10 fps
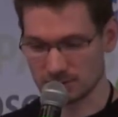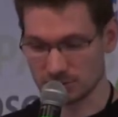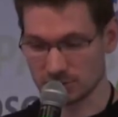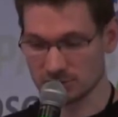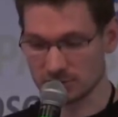the
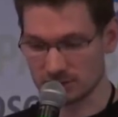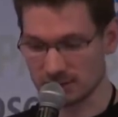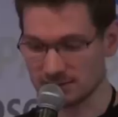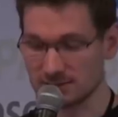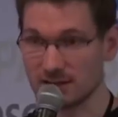user
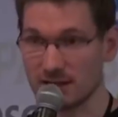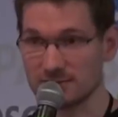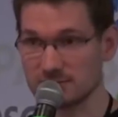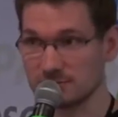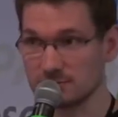doesn't
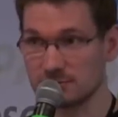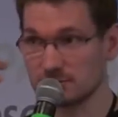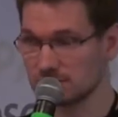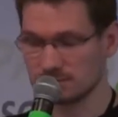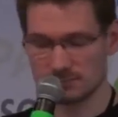have to
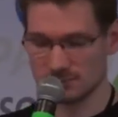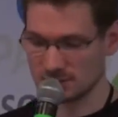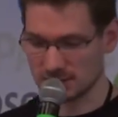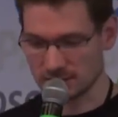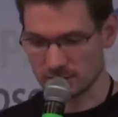
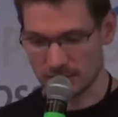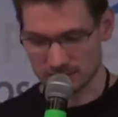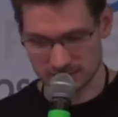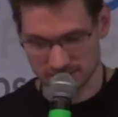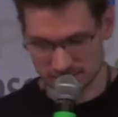think
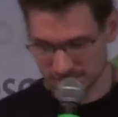about it.